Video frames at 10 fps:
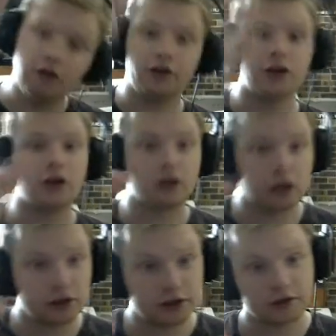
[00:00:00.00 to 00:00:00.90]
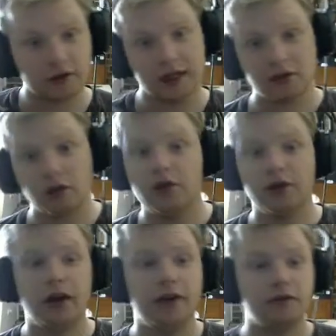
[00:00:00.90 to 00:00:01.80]
for the conclusion of that story, you
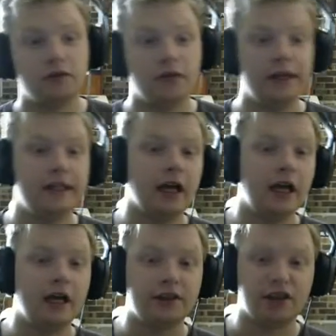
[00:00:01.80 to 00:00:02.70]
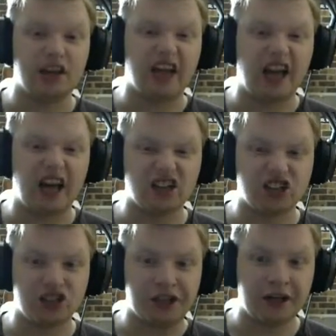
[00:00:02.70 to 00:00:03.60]
have to read The
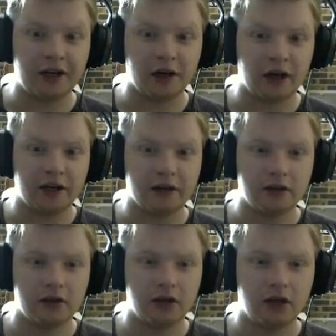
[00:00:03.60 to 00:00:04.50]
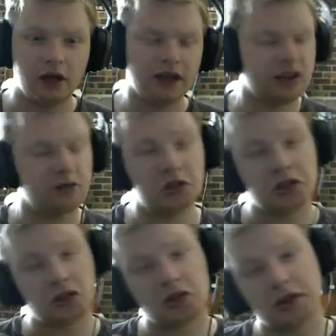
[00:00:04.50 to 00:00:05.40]
Last Jedi. And now I'm not
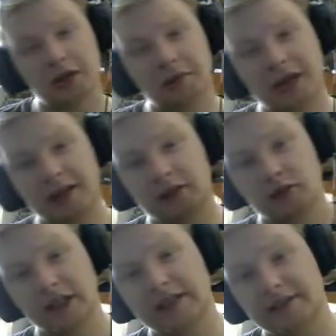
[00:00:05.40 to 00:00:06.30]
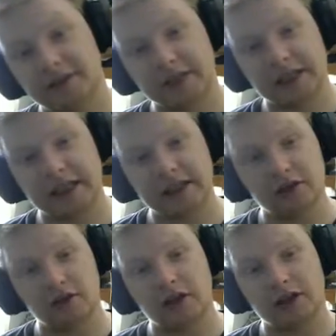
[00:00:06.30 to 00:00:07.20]
talking about the 2017
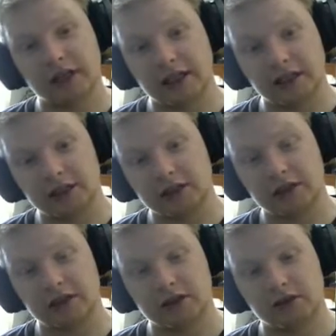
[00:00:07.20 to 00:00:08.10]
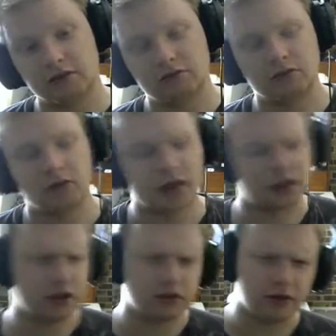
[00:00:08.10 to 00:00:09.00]
novelization. It's
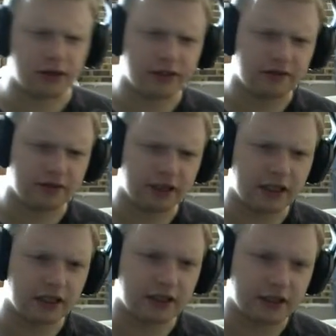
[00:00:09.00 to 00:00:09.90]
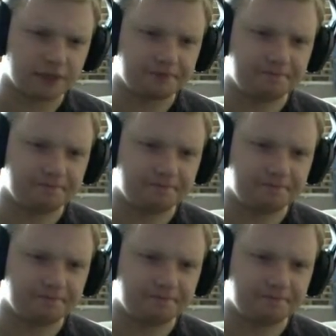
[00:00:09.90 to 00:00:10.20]
not 2017, is it?